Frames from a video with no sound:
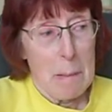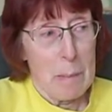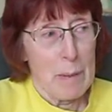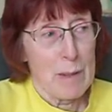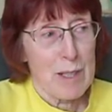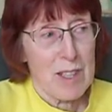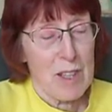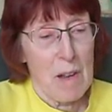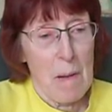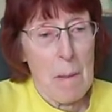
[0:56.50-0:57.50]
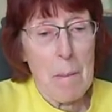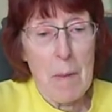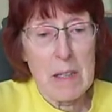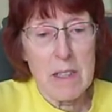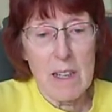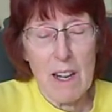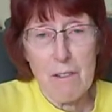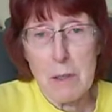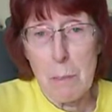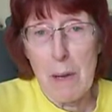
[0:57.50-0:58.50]
But and you'll
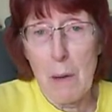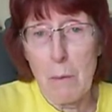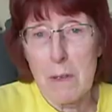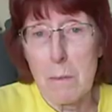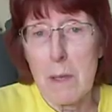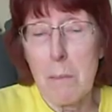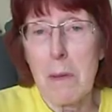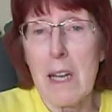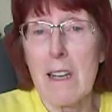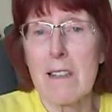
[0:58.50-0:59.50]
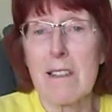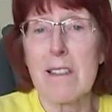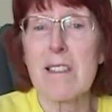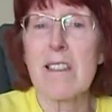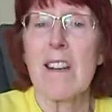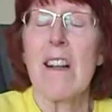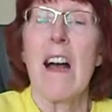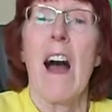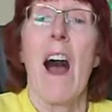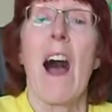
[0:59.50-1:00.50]
have to bear with me because
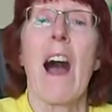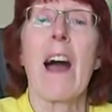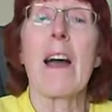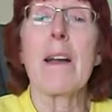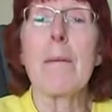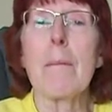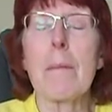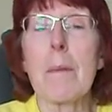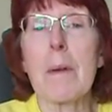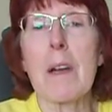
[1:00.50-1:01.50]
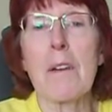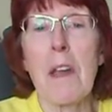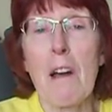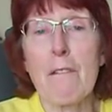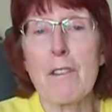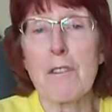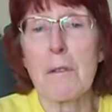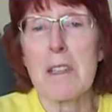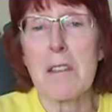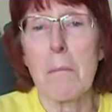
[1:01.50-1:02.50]
I'm going to have to do
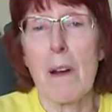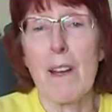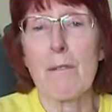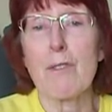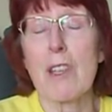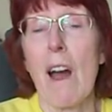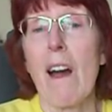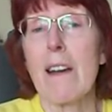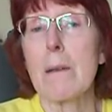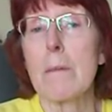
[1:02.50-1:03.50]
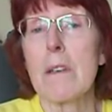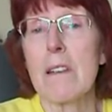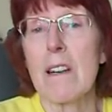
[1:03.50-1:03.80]
it in my own time,